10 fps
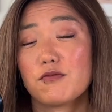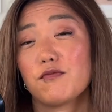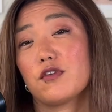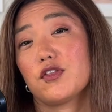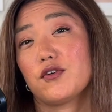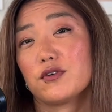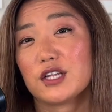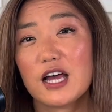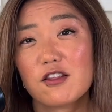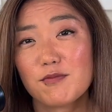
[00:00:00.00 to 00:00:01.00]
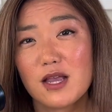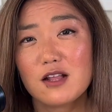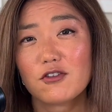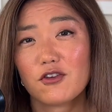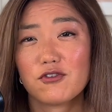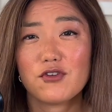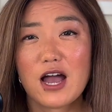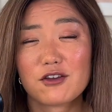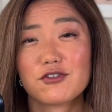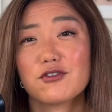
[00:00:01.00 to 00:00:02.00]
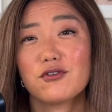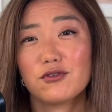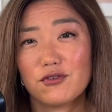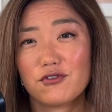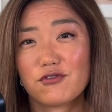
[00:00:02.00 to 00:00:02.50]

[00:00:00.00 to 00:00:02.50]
with your classmates because you actually go to